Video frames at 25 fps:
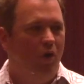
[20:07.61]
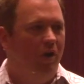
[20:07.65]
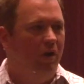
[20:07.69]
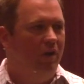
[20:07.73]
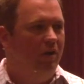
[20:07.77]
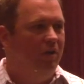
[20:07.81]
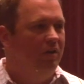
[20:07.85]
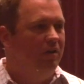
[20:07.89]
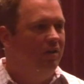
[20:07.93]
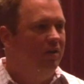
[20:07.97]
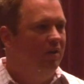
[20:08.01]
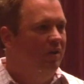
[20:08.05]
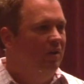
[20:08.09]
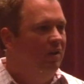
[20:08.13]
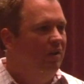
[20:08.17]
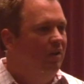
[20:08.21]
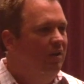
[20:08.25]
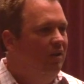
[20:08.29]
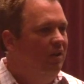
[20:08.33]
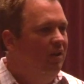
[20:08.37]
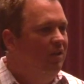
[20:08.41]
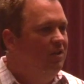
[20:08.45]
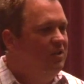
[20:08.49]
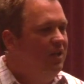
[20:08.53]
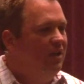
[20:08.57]
and
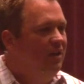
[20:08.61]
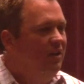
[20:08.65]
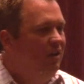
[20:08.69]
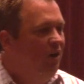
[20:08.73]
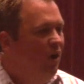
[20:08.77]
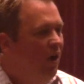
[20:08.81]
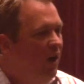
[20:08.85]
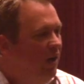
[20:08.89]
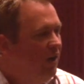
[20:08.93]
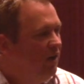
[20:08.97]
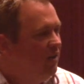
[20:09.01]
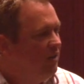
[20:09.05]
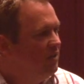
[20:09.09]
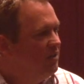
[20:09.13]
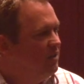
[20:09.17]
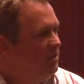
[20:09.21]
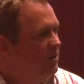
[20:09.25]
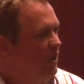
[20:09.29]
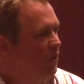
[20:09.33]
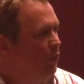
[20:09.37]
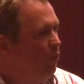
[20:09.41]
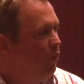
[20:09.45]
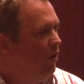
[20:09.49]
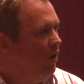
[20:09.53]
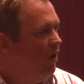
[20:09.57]
you say, I can
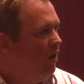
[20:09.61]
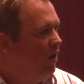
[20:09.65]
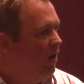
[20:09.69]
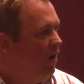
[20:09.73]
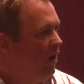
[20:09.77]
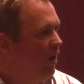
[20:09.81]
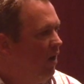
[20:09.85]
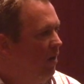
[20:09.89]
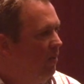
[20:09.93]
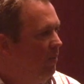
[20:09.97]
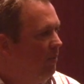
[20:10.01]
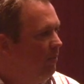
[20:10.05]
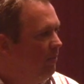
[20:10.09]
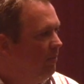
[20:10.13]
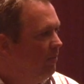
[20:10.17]
see where